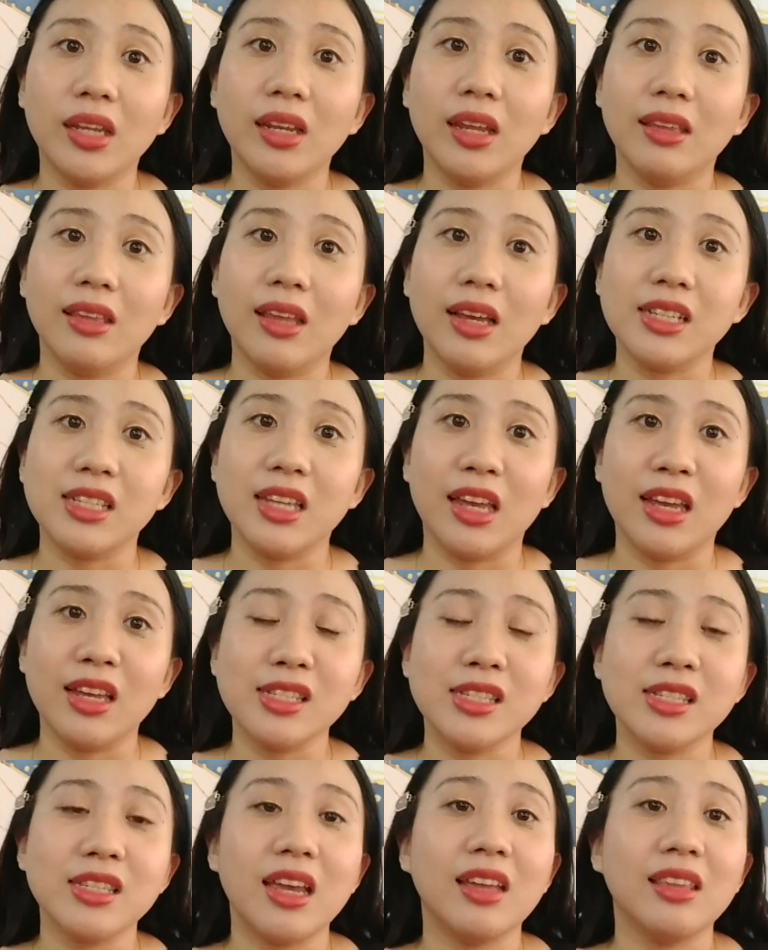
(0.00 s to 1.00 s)
index
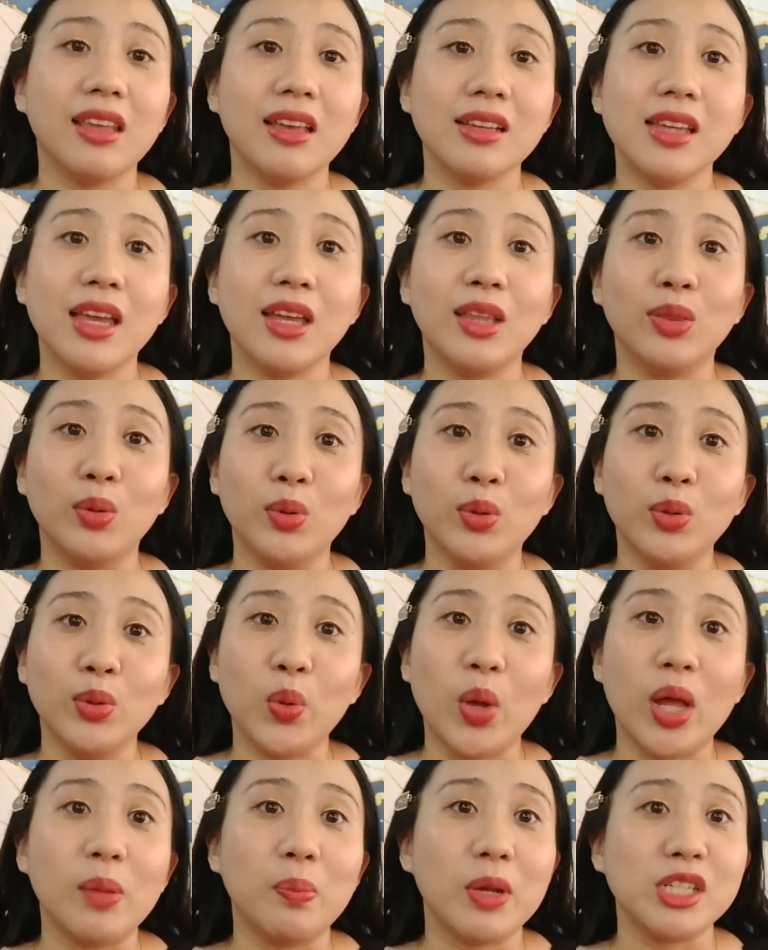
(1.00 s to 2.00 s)
is. It is a tool to
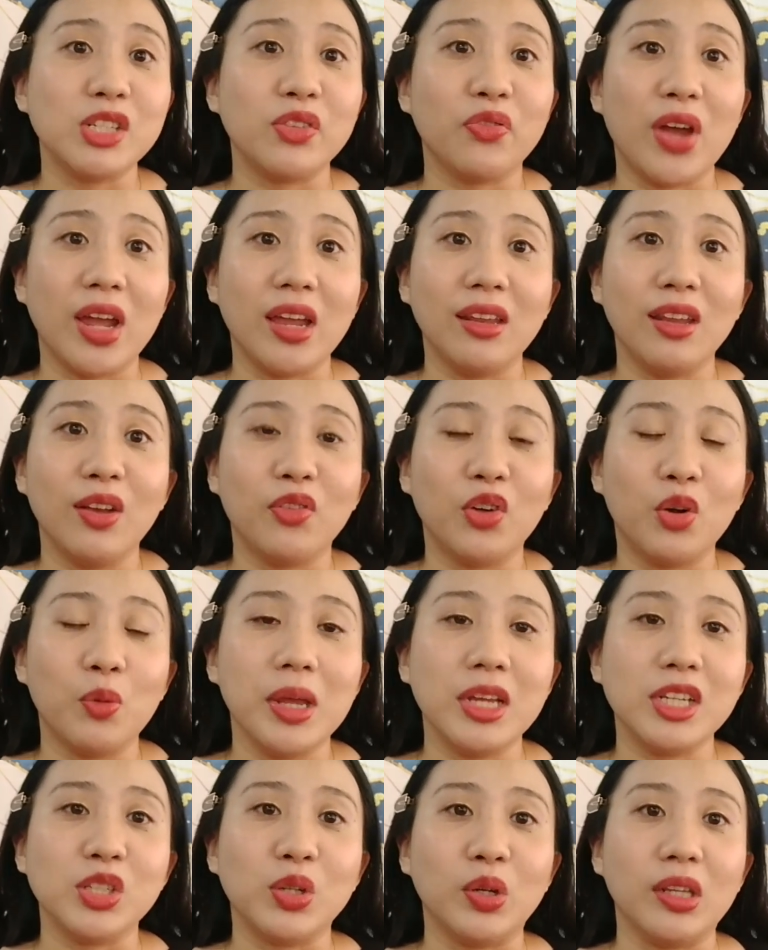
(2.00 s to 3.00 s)
help us find
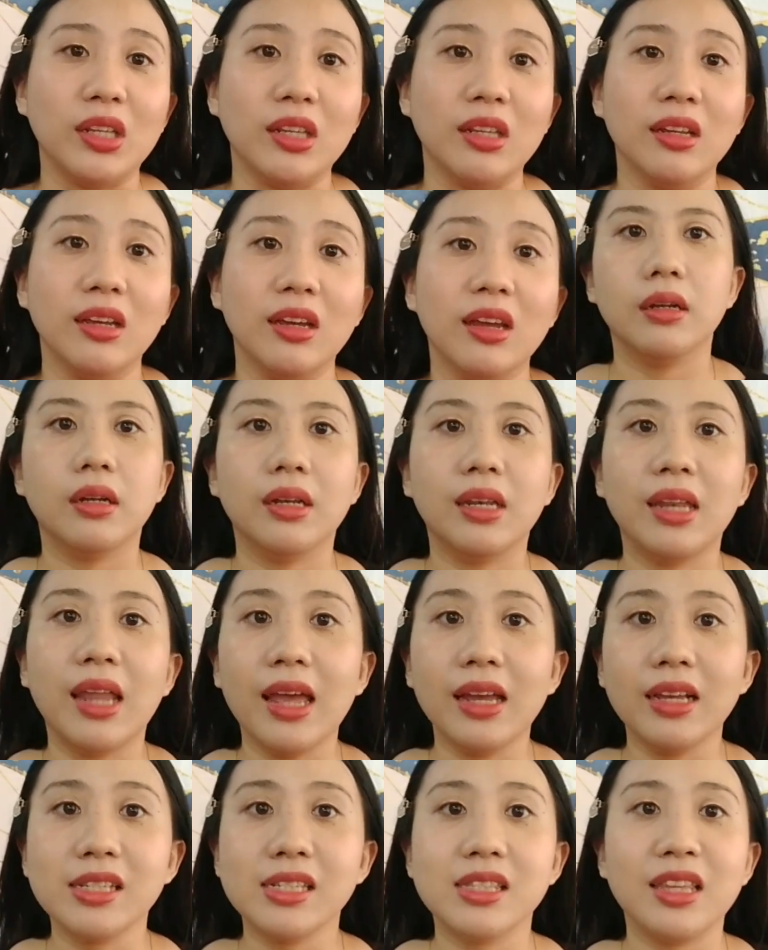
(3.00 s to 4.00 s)
information.
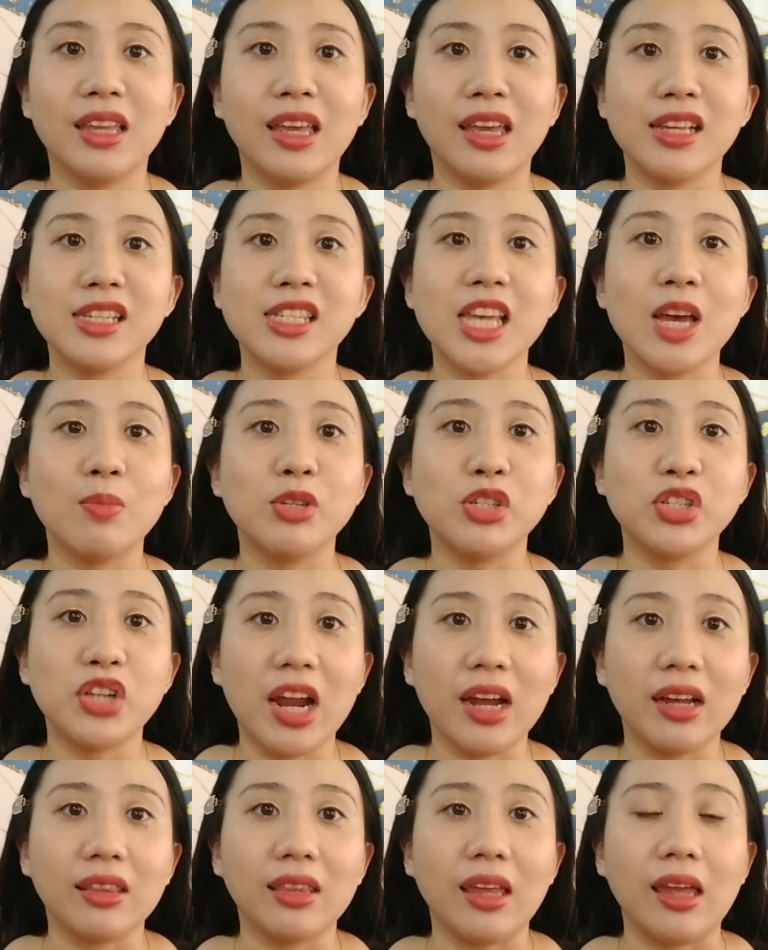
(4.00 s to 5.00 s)
Next is
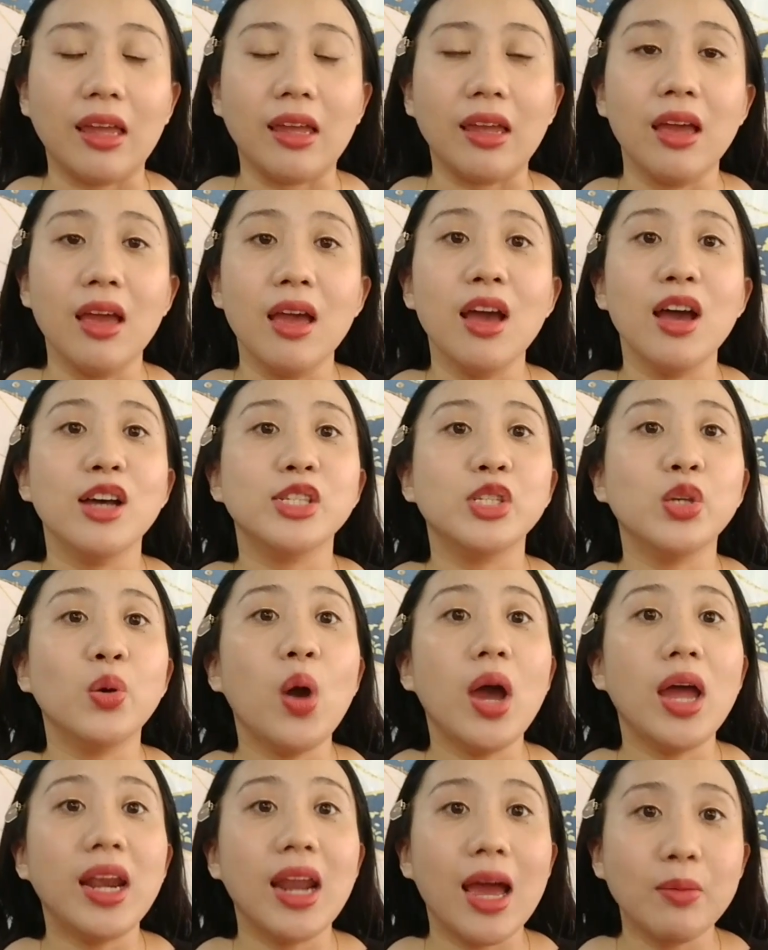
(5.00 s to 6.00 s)
abstracting. So
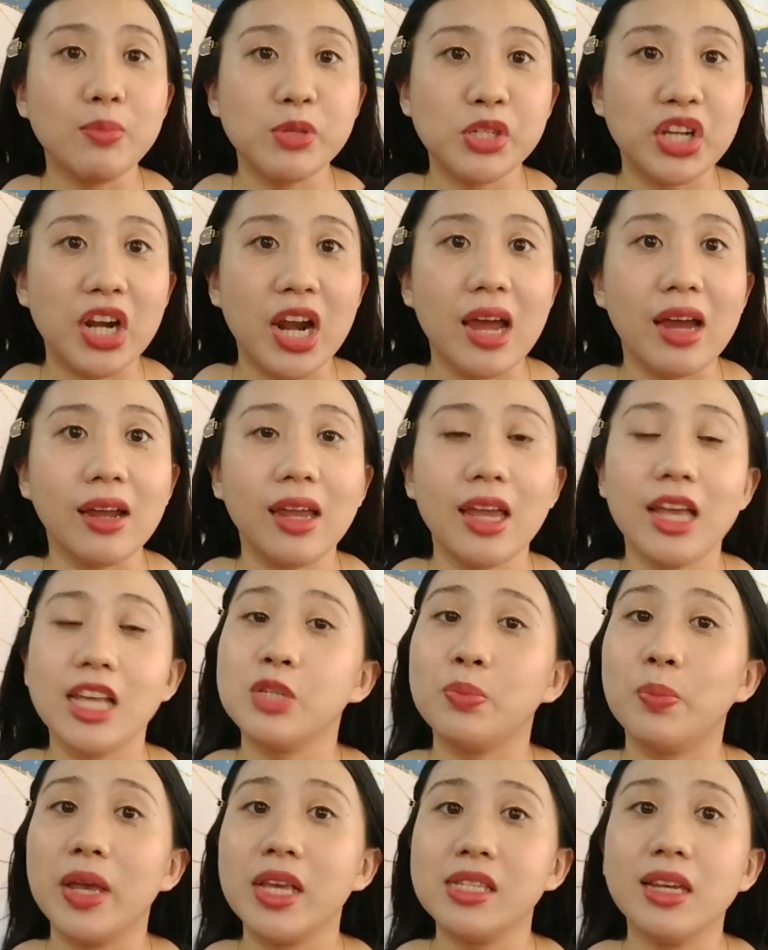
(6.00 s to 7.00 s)
an abstract is
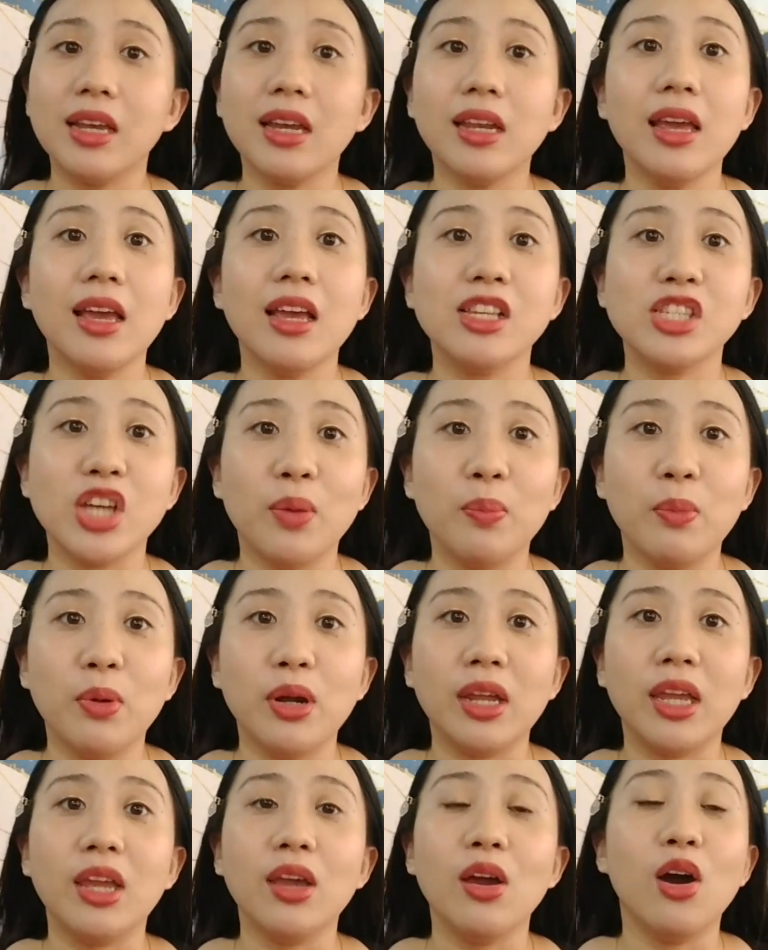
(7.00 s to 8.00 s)
basically a
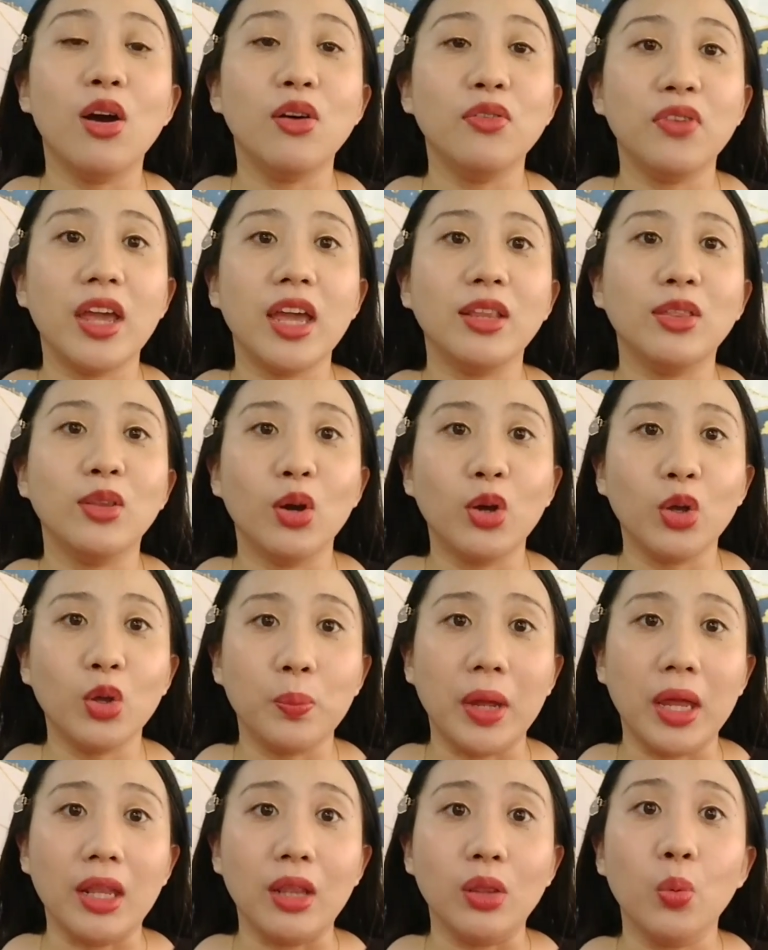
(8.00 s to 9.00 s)
summary of a
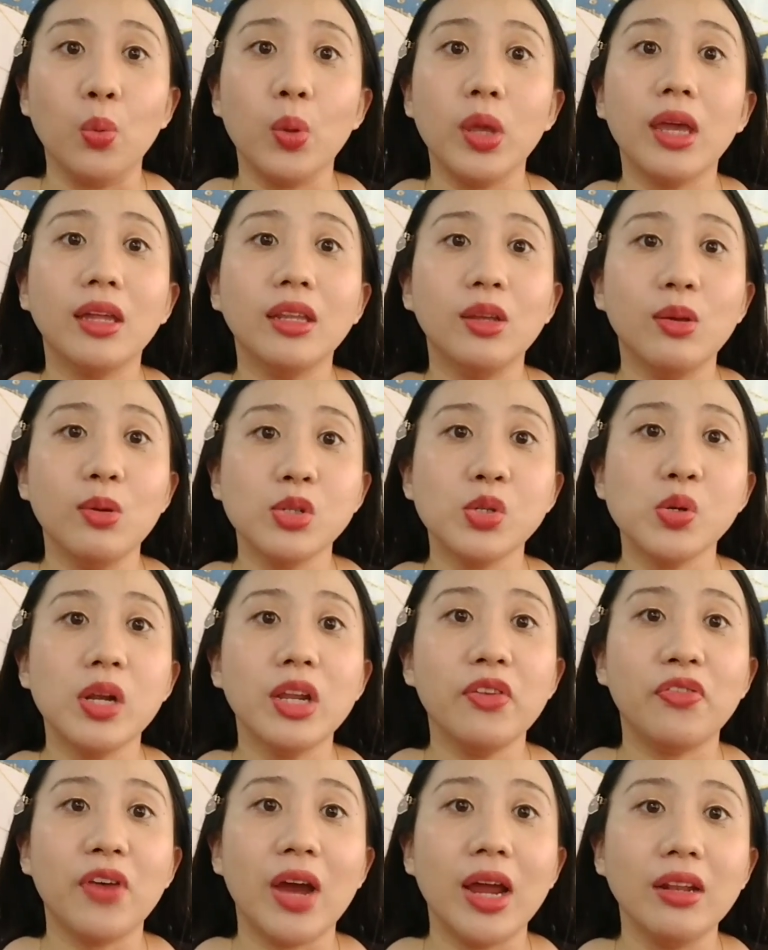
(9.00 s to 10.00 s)
document. We can usually
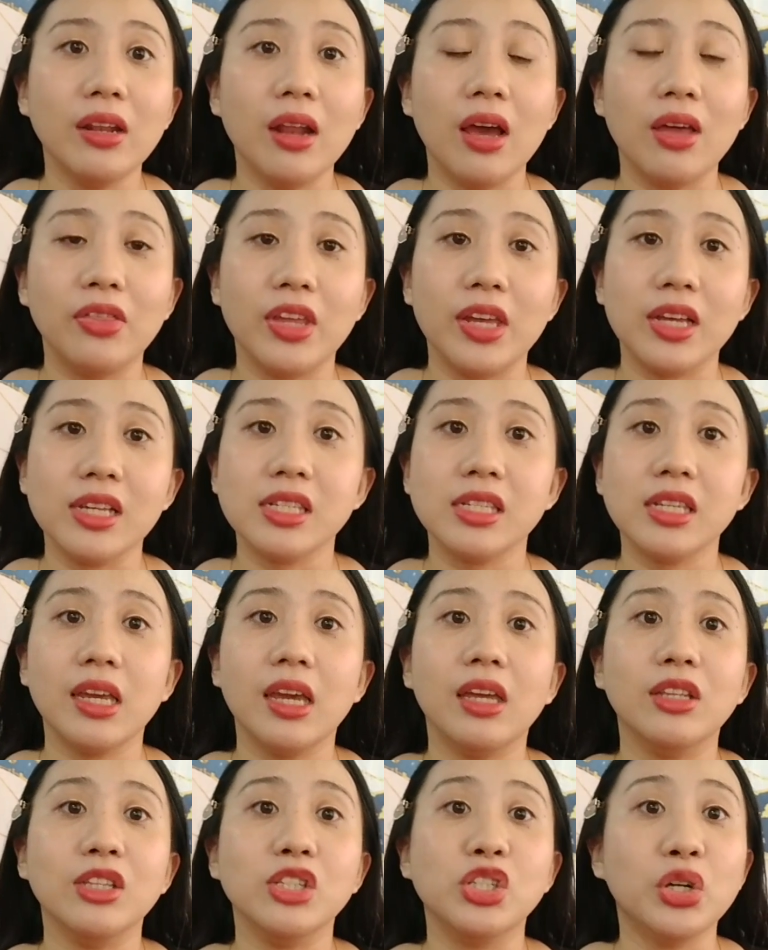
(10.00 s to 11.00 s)
find this
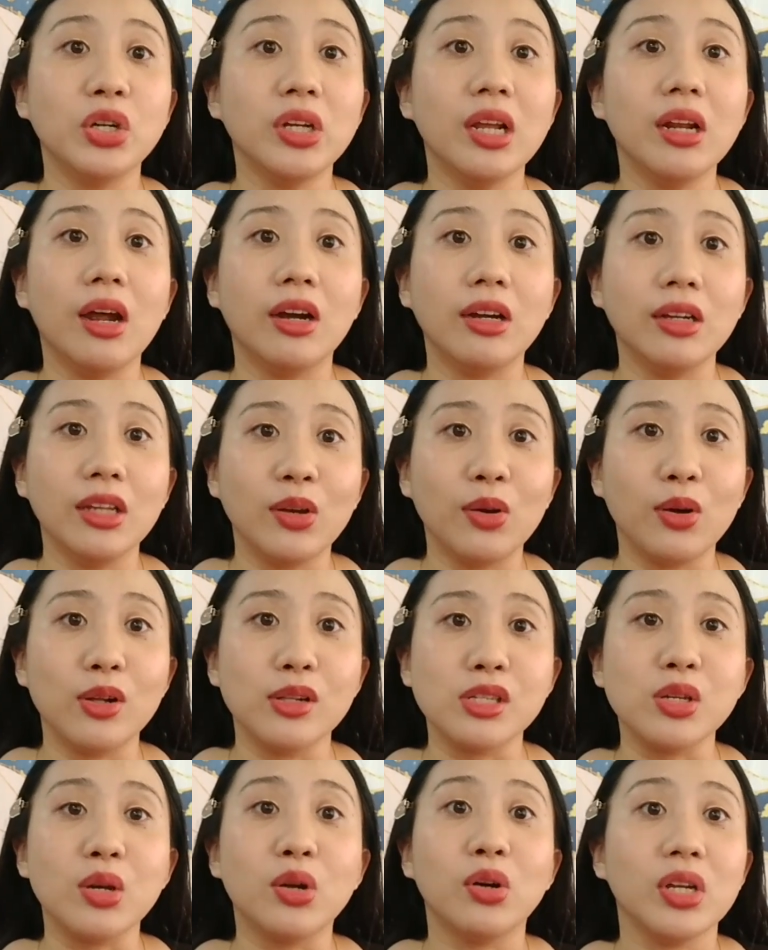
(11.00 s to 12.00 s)
in journal
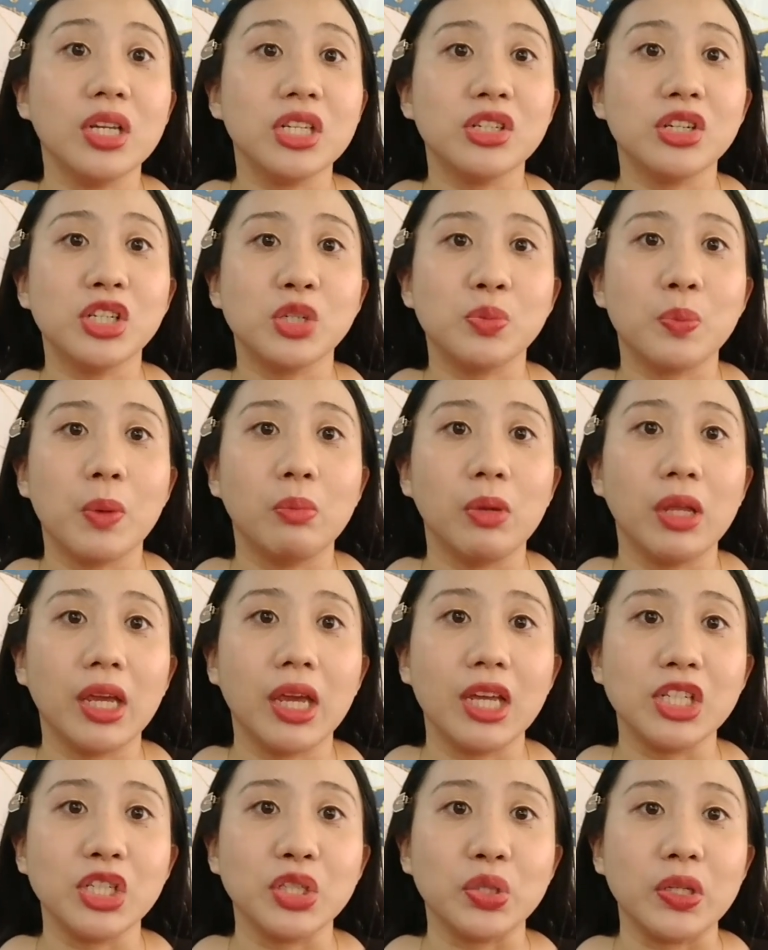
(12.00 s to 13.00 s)
articles or research
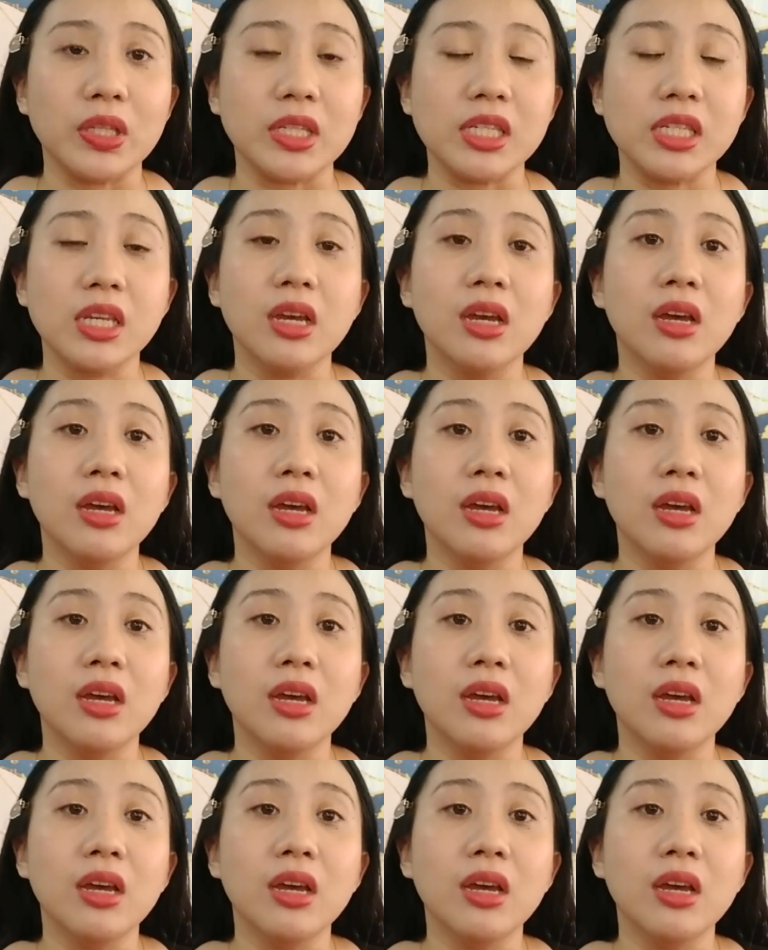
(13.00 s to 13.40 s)
publications.